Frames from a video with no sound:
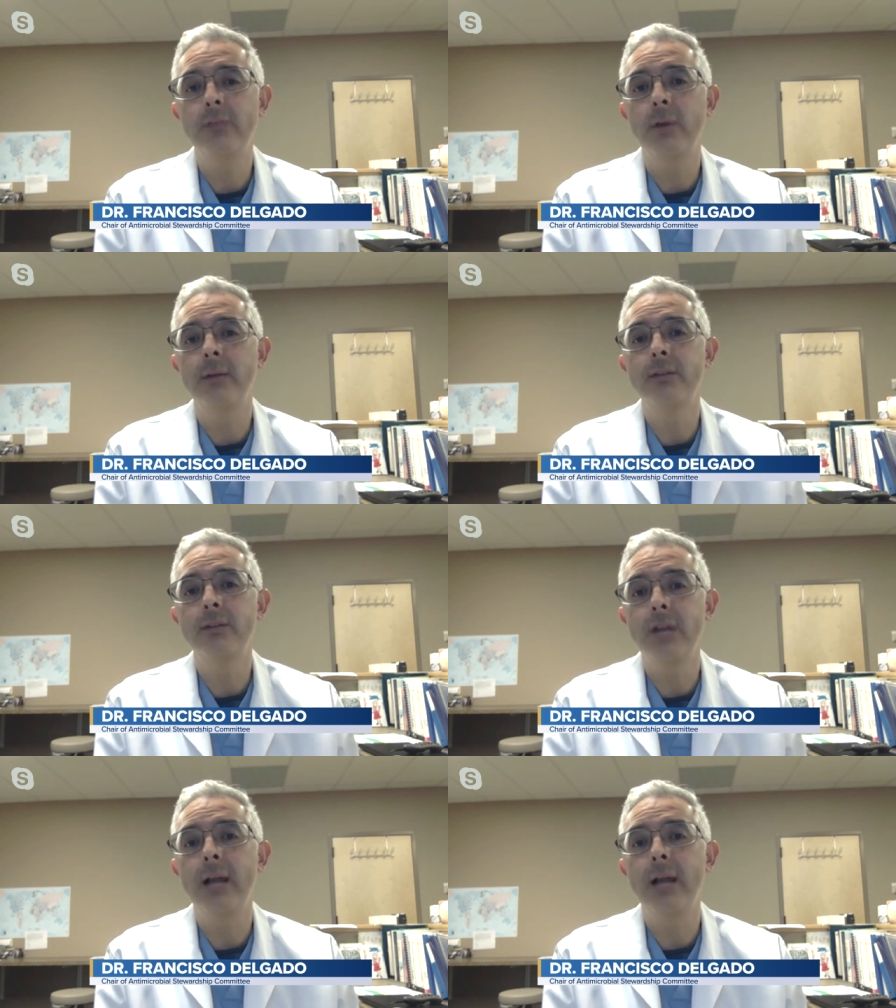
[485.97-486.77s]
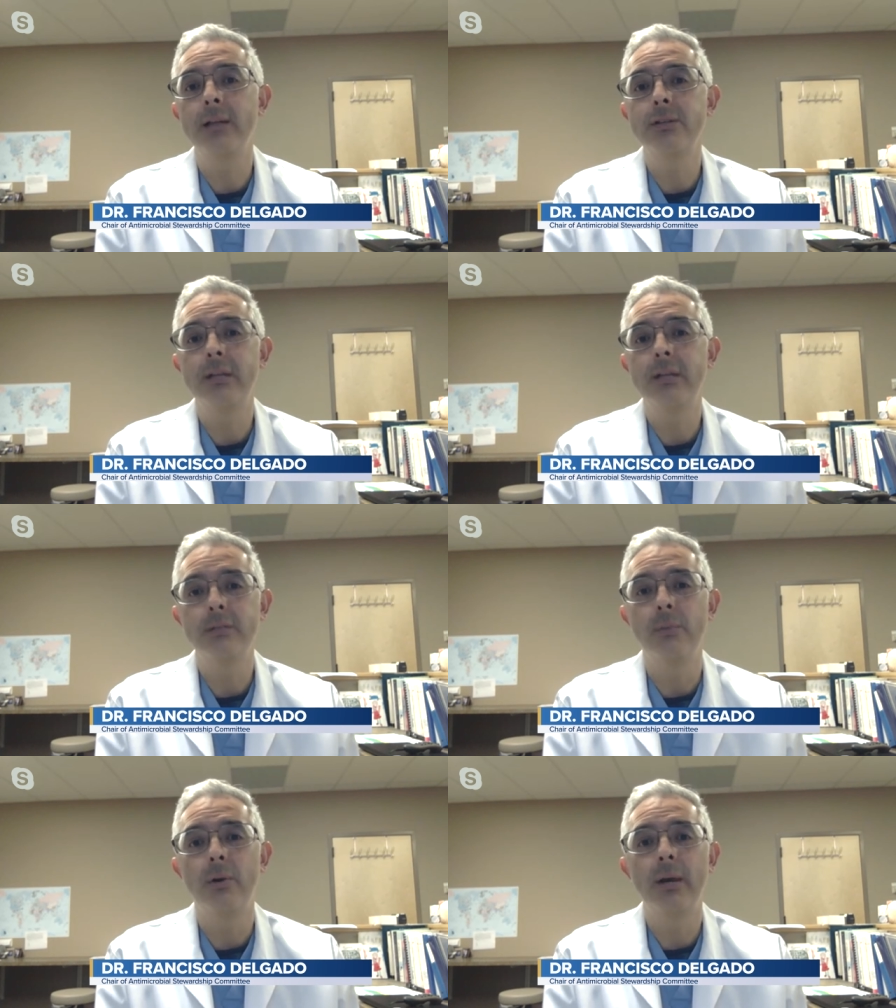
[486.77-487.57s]
So that's why the
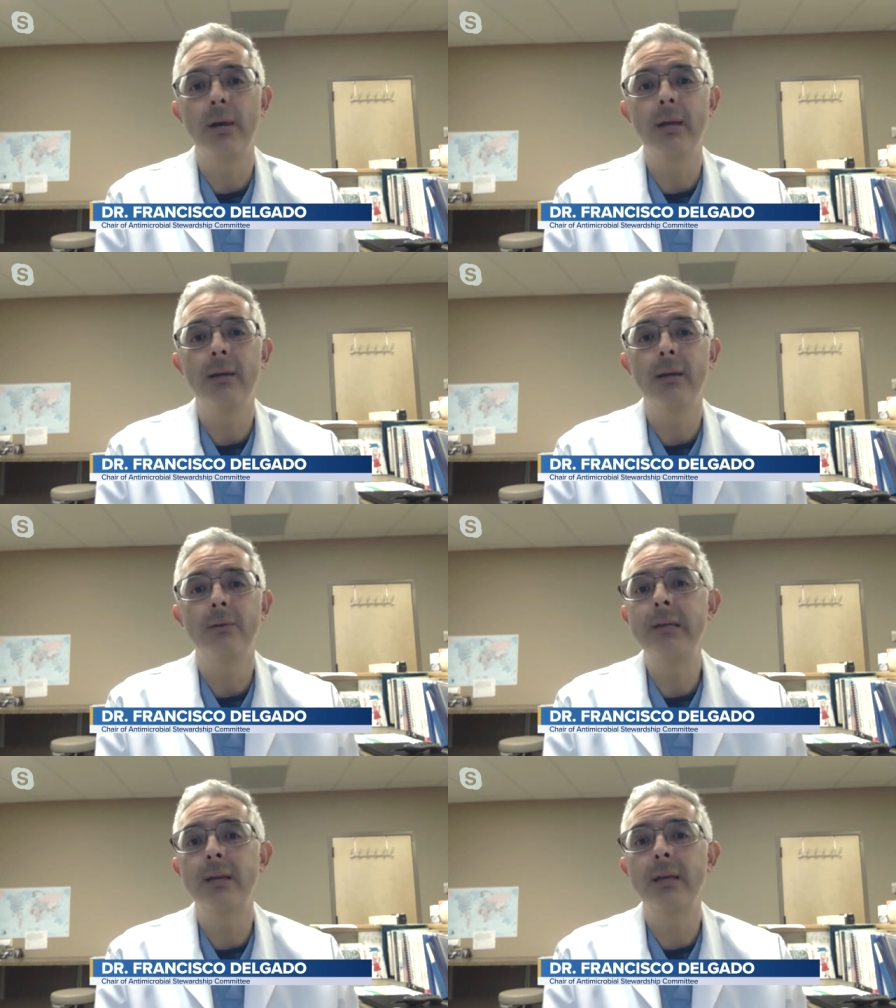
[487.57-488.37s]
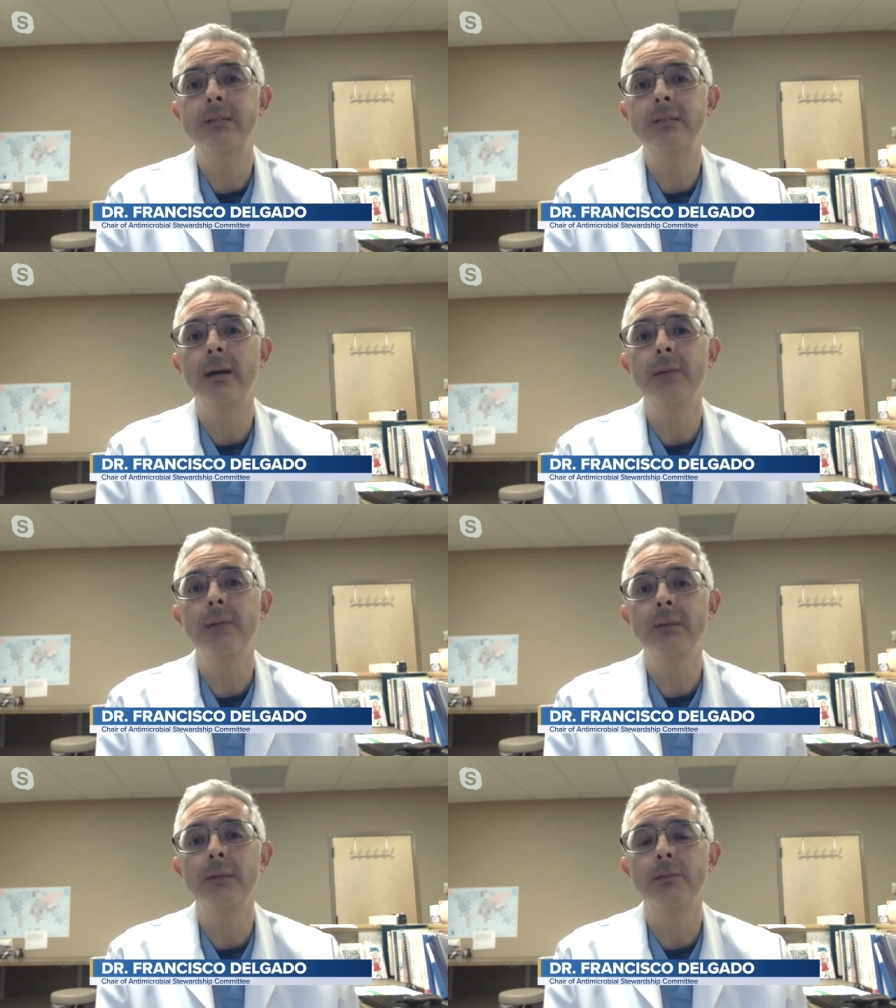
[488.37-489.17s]
challenge is more a race against
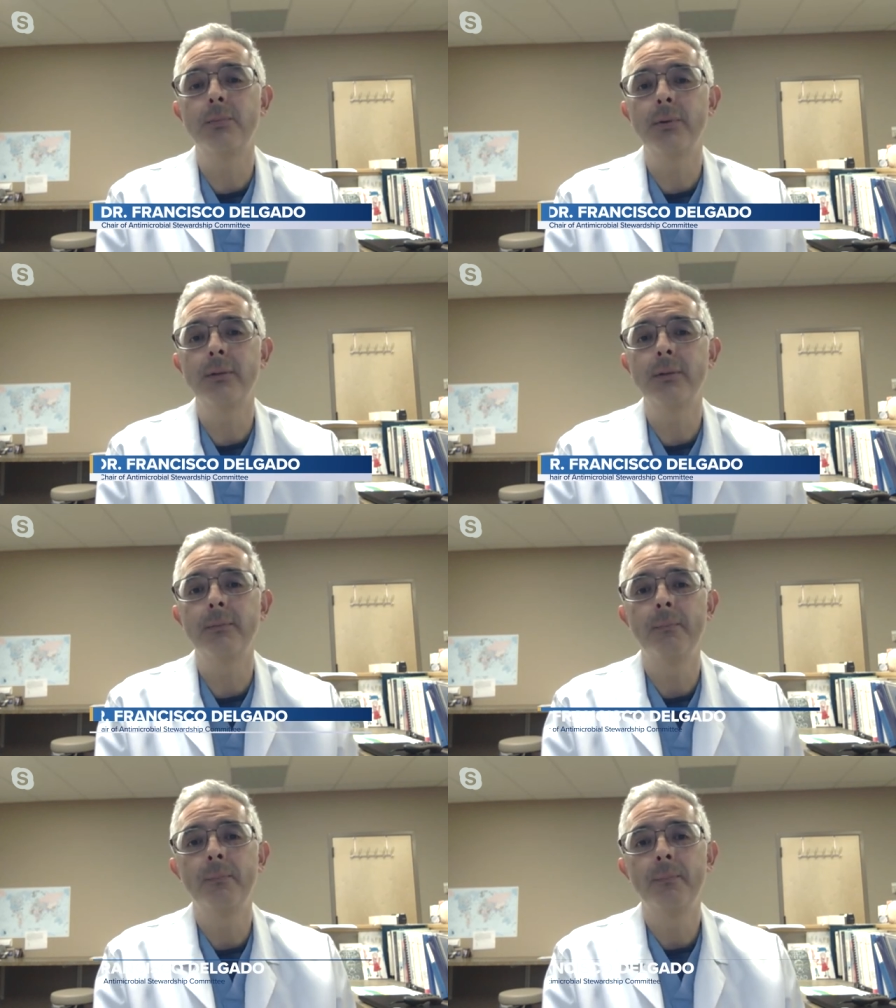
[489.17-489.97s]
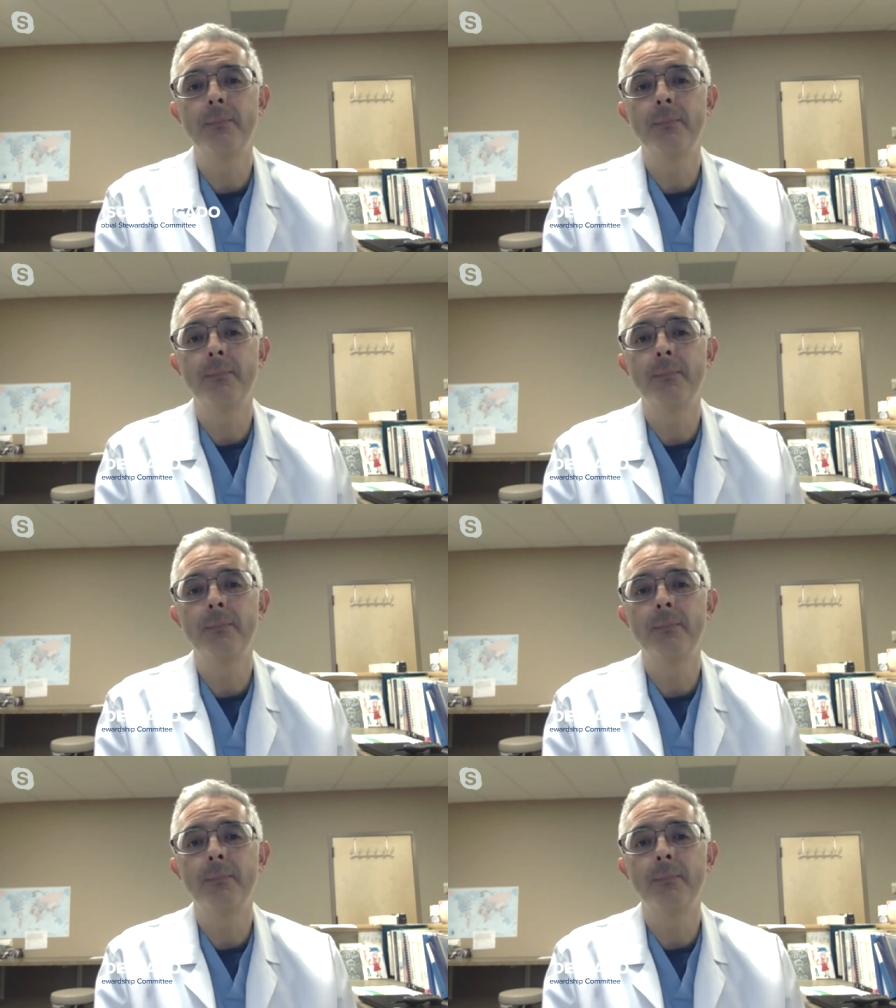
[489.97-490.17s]
time at this point.